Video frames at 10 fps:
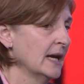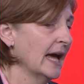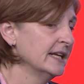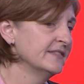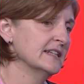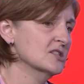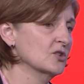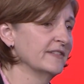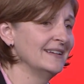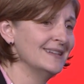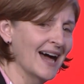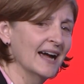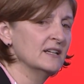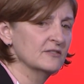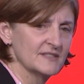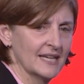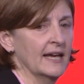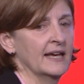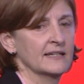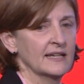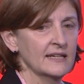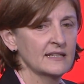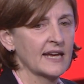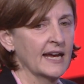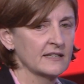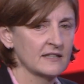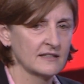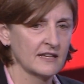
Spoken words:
and in that survey, 9 of 10 indicated that they